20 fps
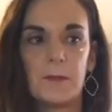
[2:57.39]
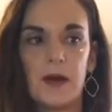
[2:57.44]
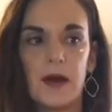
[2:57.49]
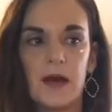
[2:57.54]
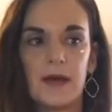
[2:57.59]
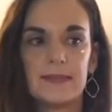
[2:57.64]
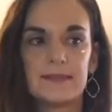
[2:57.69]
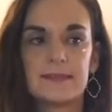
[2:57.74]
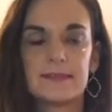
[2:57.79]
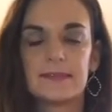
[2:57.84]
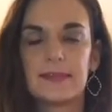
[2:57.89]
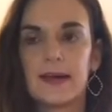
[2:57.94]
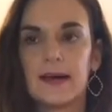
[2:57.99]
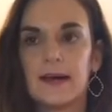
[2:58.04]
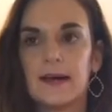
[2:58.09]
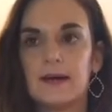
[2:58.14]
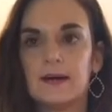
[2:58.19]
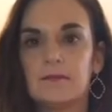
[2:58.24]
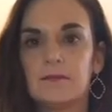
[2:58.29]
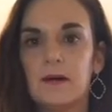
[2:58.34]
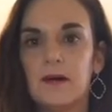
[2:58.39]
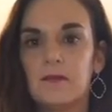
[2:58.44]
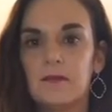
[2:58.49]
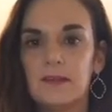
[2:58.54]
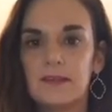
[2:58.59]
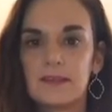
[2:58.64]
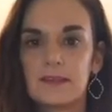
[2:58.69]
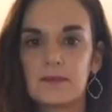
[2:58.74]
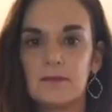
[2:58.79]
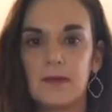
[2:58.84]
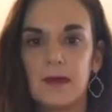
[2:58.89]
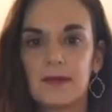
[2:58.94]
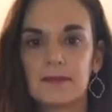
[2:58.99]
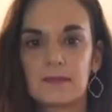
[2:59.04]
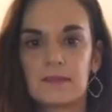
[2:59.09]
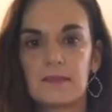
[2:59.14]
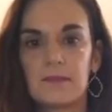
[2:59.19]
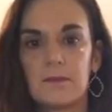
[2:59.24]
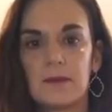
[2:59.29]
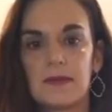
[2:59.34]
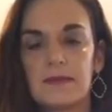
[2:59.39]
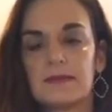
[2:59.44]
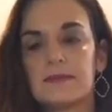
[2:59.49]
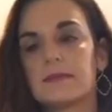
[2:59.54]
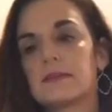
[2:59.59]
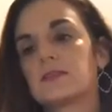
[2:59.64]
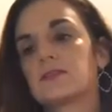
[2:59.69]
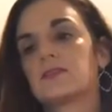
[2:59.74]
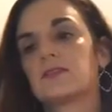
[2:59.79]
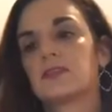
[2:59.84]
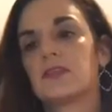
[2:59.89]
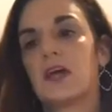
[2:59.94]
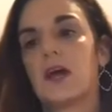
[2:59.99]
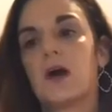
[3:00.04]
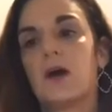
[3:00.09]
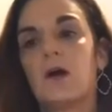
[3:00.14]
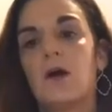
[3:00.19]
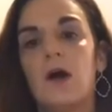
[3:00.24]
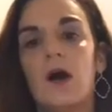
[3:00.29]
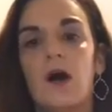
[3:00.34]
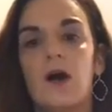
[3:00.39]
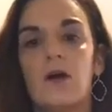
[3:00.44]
but I wanted to get back to the basics, you know,